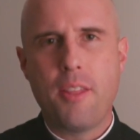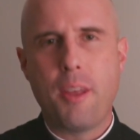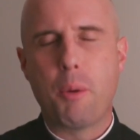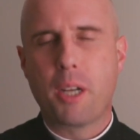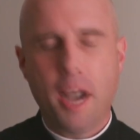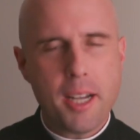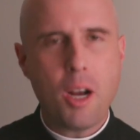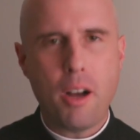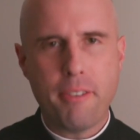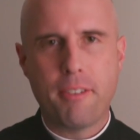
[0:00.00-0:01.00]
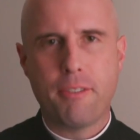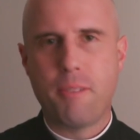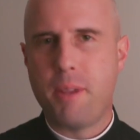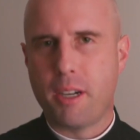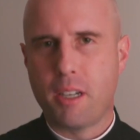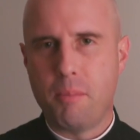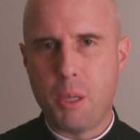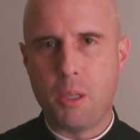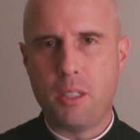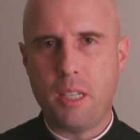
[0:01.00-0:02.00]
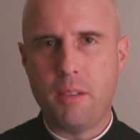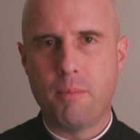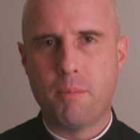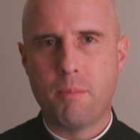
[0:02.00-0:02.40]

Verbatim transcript: they were cut off from their community.